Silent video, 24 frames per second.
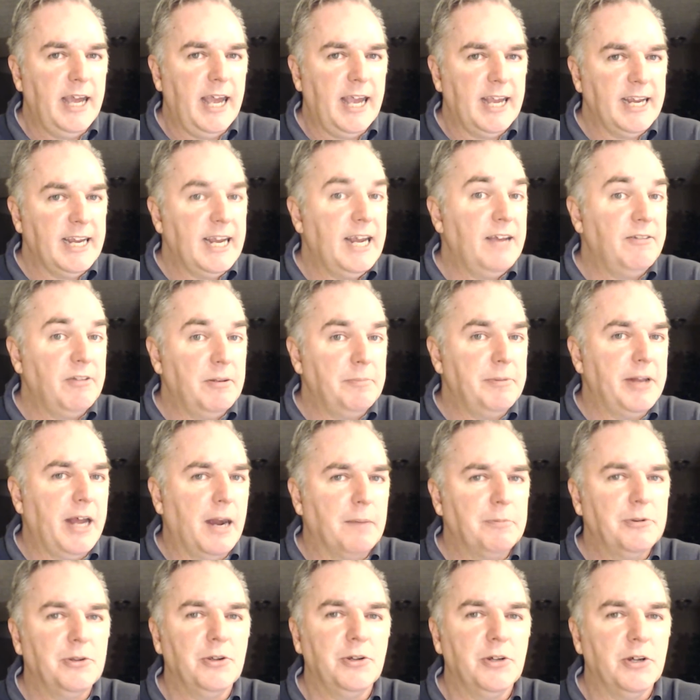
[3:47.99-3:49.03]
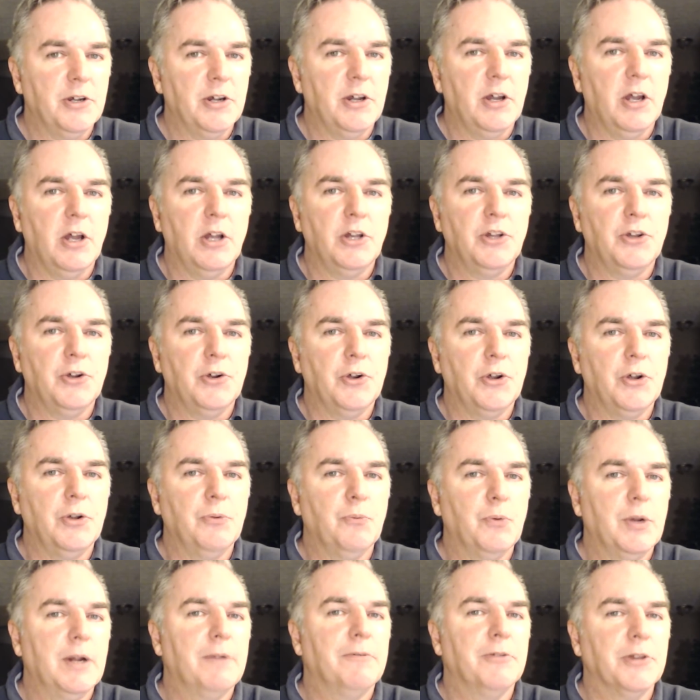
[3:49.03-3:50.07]
and gave them the opportunity to
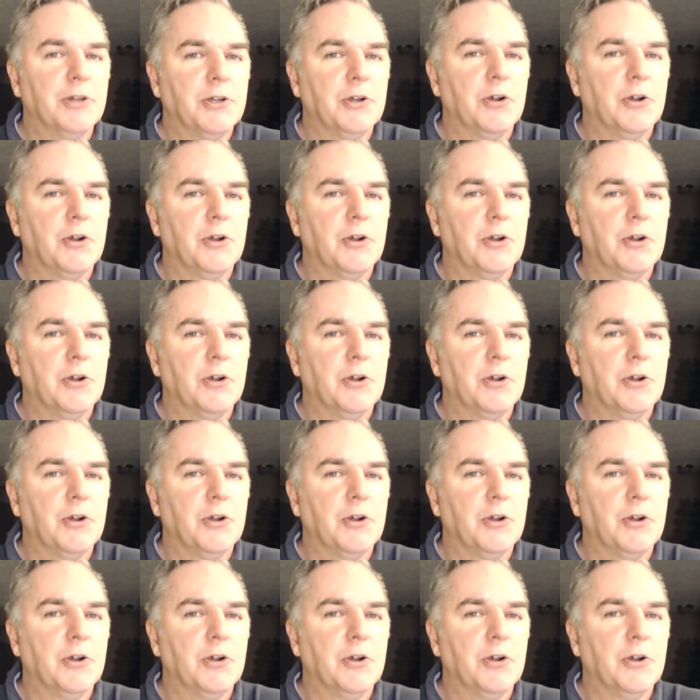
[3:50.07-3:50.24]
earn whatever the